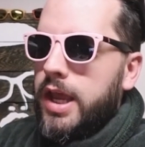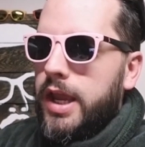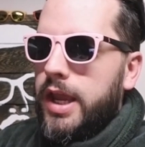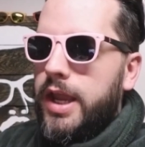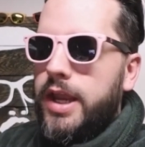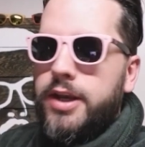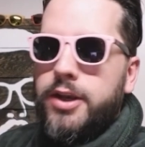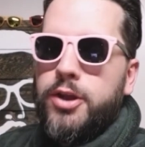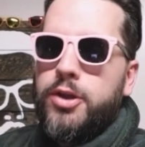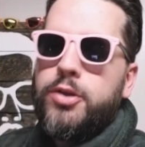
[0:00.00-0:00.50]

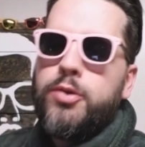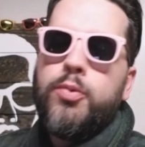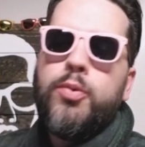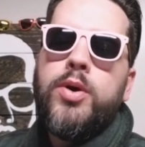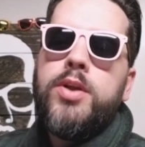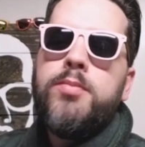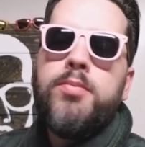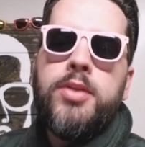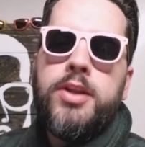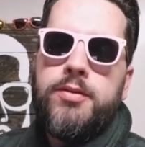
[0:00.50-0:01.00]
And you
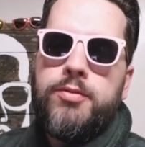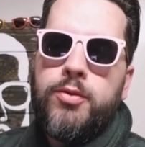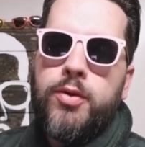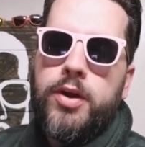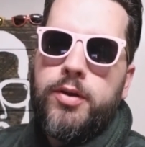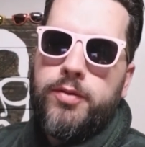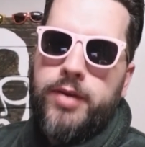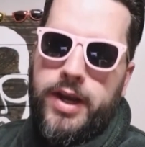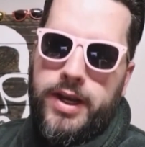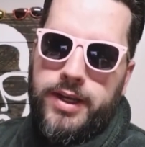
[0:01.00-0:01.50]
wouldn't believe who
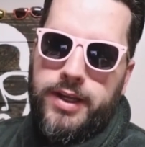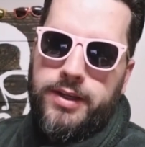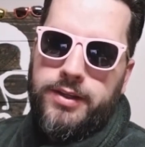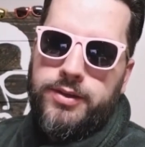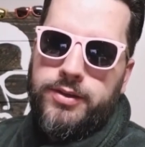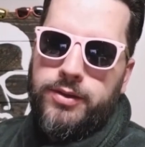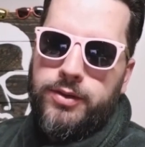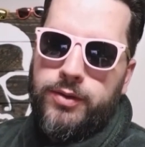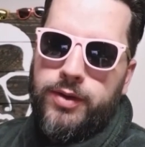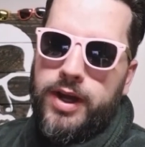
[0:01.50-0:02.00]
I ran
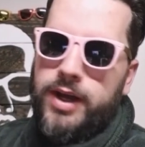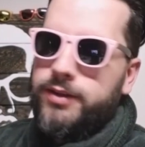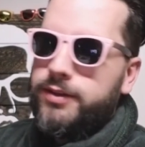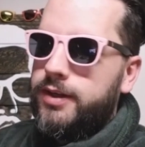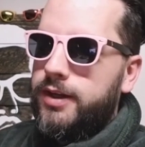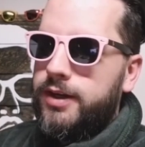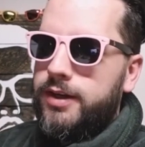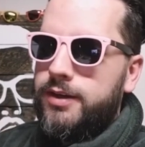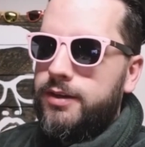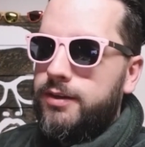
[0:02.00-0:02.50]
into. Out
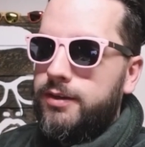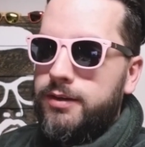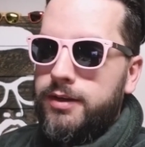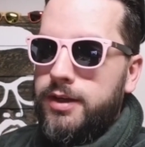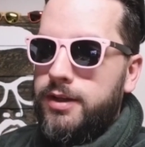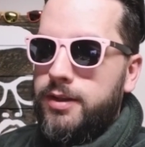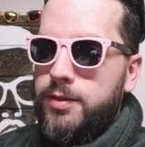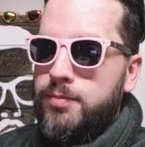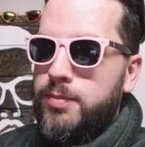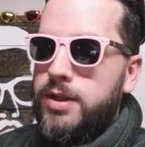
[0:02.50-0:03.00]
there
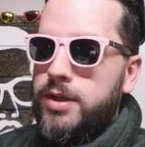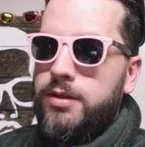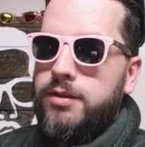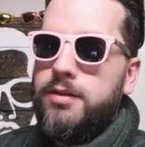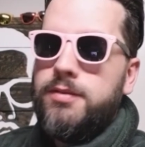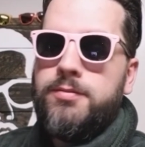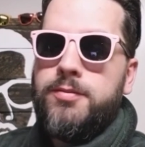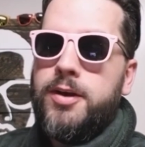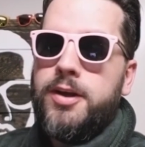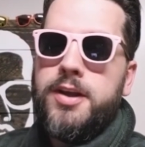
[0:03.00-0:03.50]
in the middle
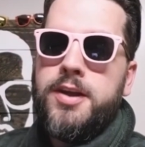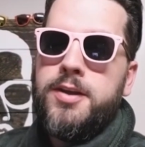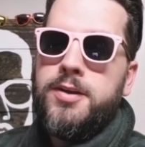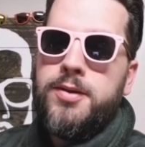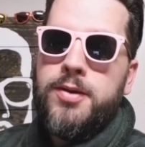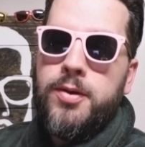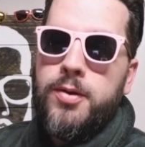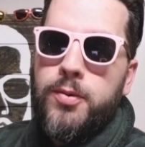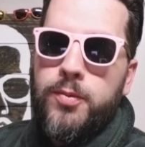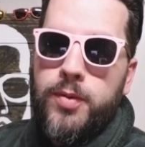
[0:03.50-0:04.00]
of fucking
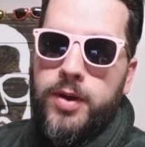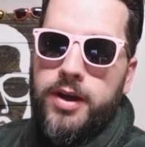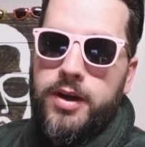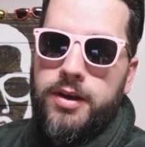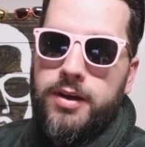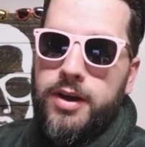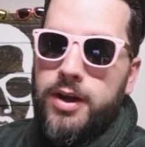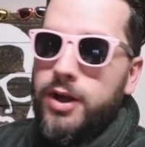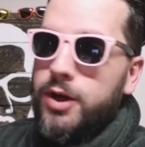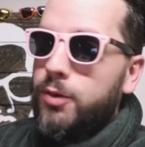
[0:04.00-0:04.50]

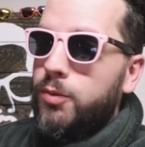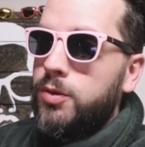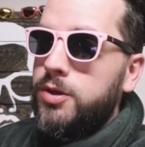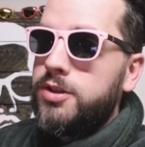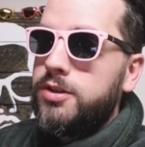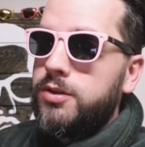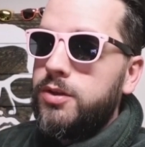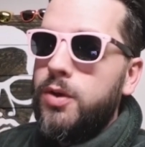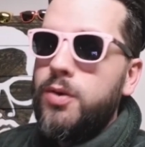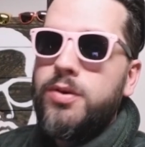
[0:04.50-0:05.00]
nowhere
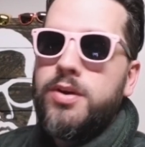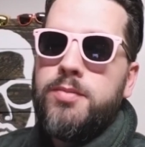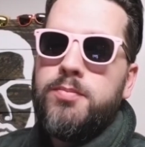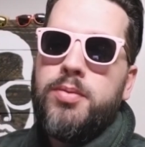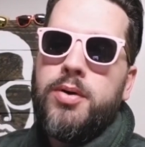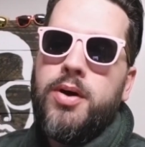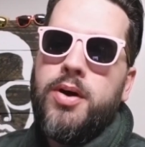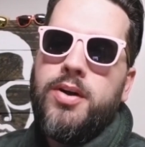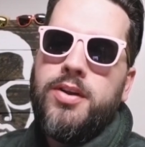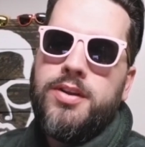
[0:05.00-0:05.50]
was Logan
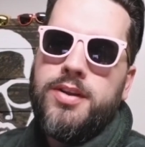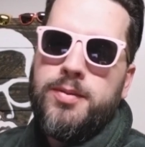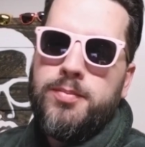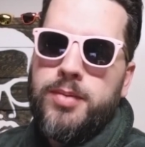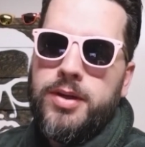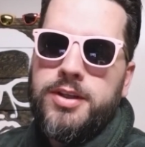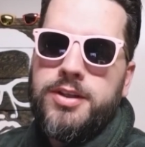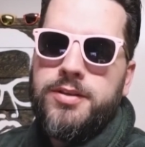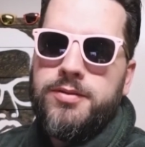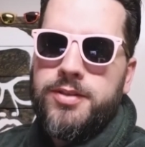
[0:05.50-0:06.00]
Paul and a
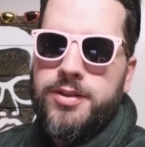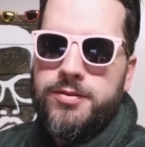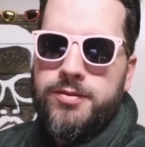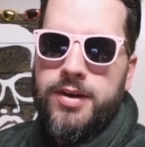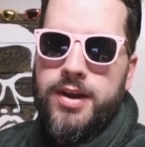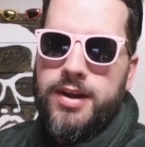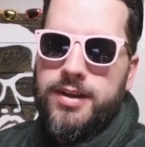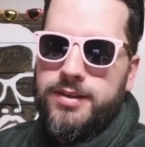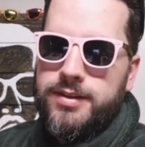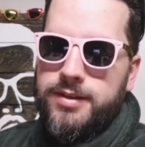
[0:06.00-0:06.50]
bunch of his
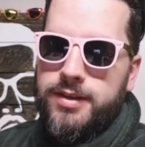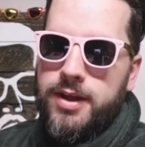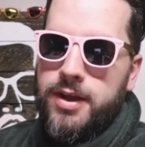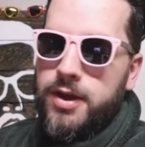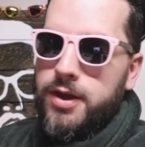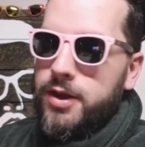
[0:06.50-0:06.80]
friends.